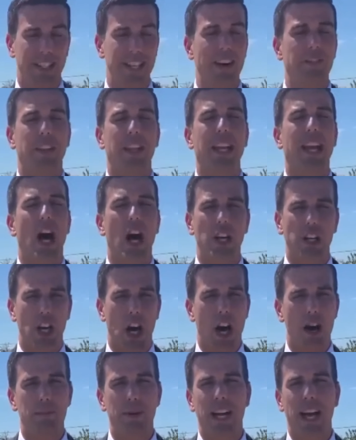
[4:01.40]
It's definitely
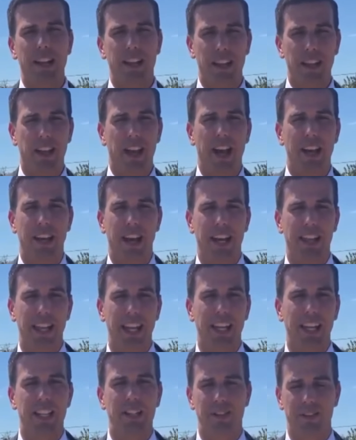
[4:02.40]
uncommon, I, th- I, I
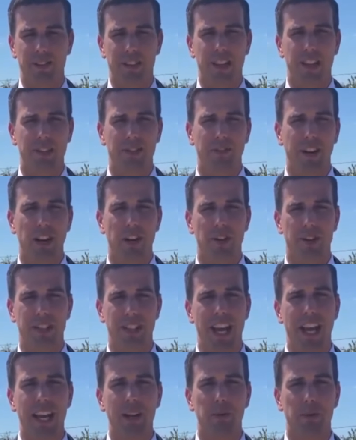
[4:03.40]
think is, is fair to
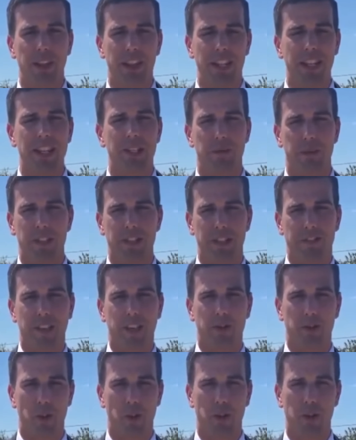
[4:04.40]
say, with these
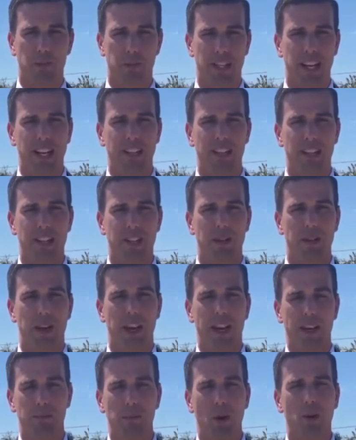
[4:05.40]
specific circumstances,
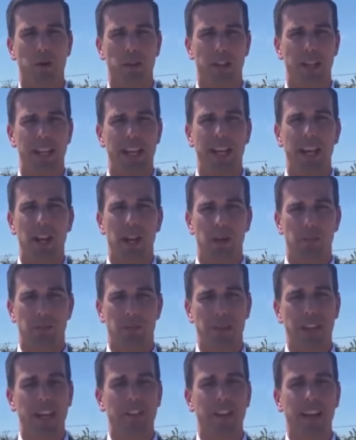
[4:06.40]
and mostly
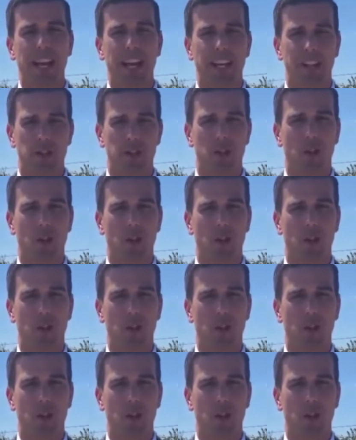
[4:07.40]
given that